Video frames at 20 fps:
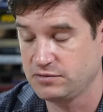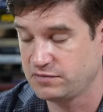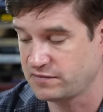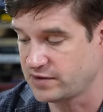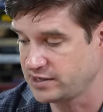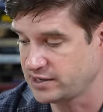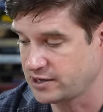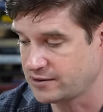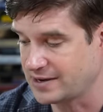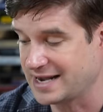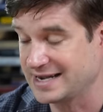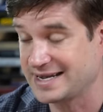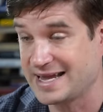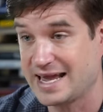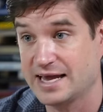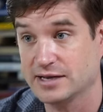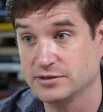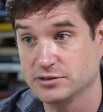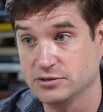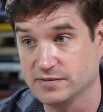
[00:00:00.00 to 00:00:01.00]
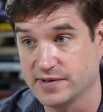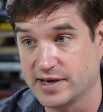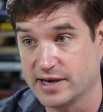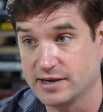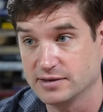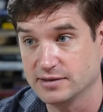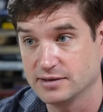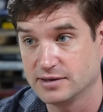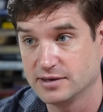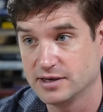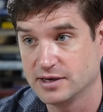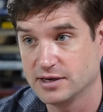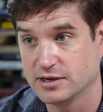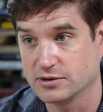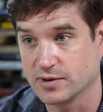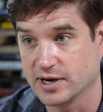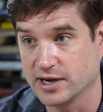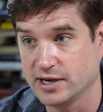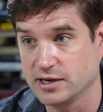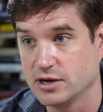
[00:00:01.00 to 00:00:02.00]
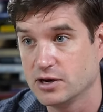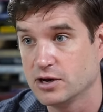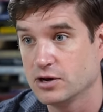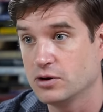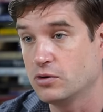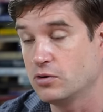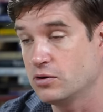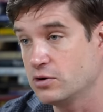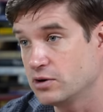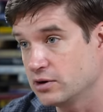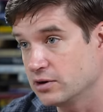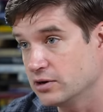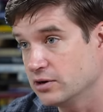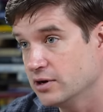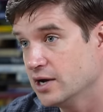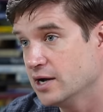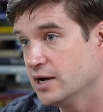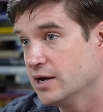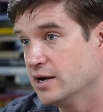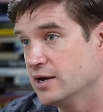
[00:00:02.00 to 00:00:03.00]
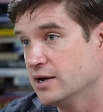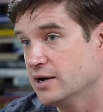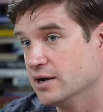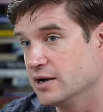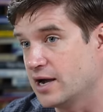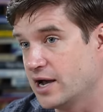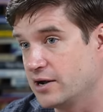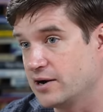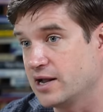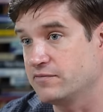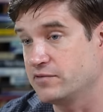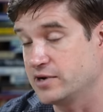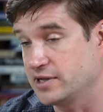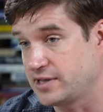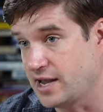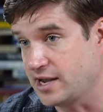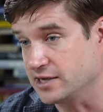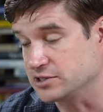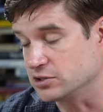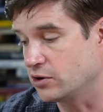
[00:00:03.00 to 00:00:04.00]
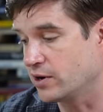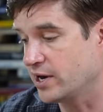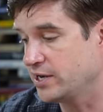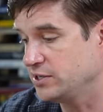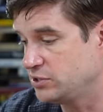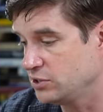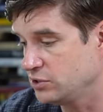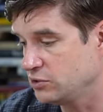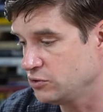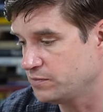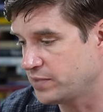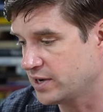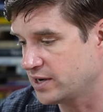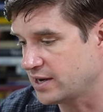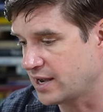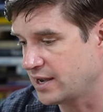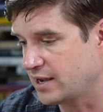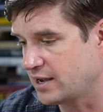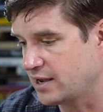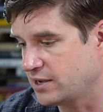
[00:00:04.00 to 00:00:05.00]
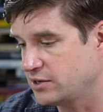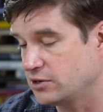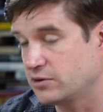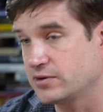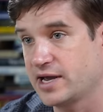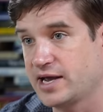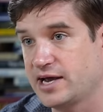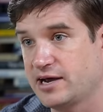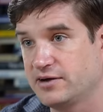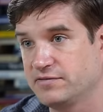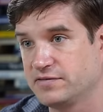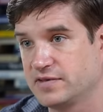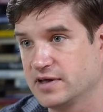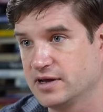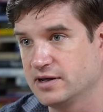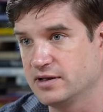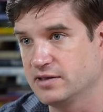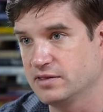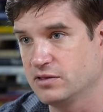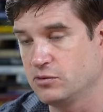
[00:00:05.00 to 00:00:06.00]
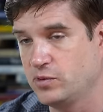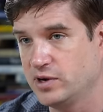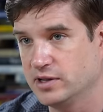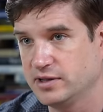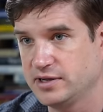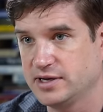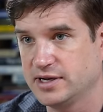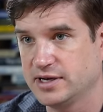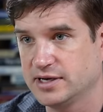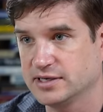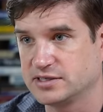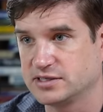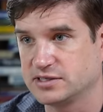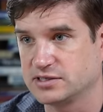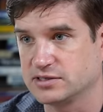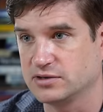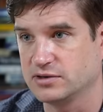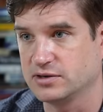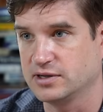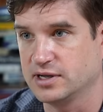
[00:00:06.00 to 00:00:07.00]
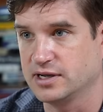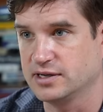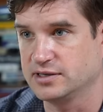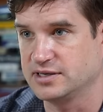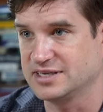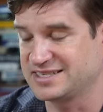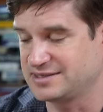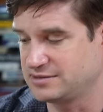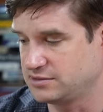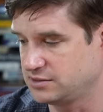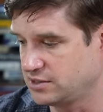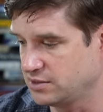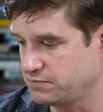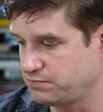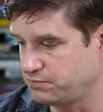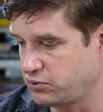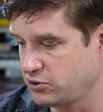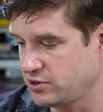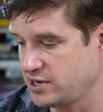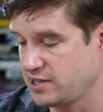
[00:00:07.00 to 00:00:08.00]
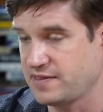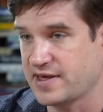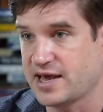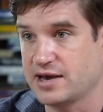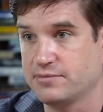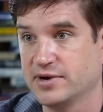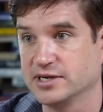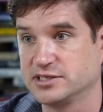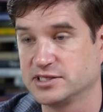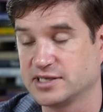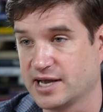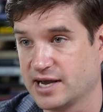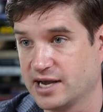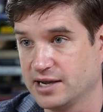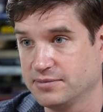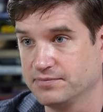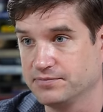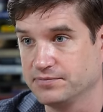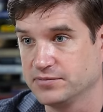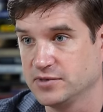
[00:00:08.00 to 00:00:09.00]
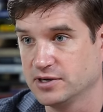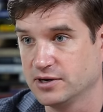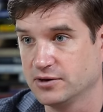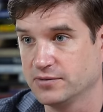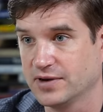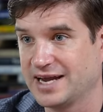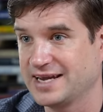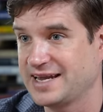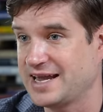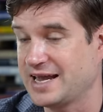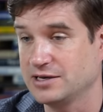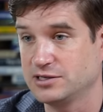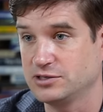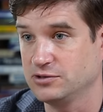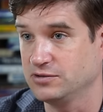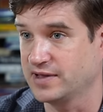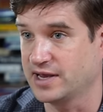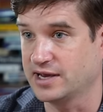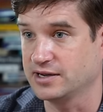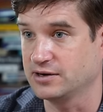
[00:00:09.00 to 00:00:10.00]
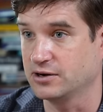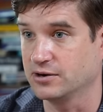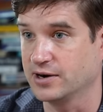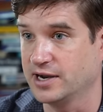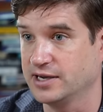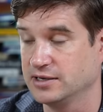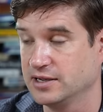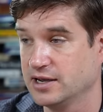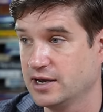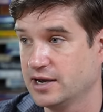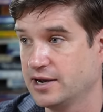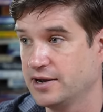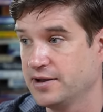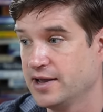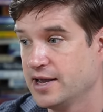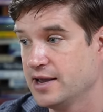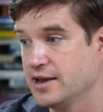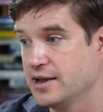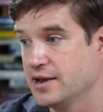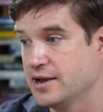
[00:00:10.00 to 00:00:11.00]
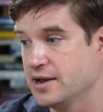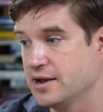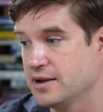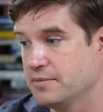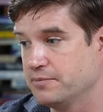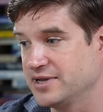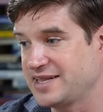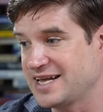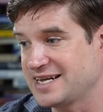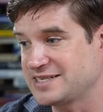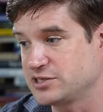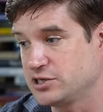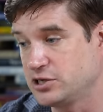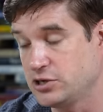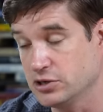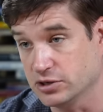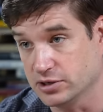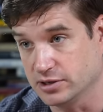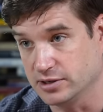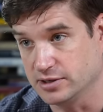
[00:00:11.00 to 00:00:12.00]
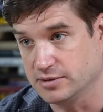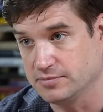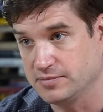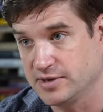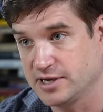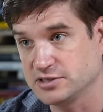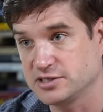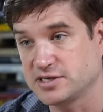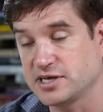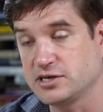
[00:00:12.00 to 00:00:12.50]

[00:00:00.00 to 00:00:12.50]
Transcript: find out I can't do that right? Yeah. Or sure. I don't have what it. Takes. I don't have what it takes, or I do, but I, I don't have the the willingness uh, to to put in that much time, you know, I can't do that. All yeah. right, uh, but that's good because you say,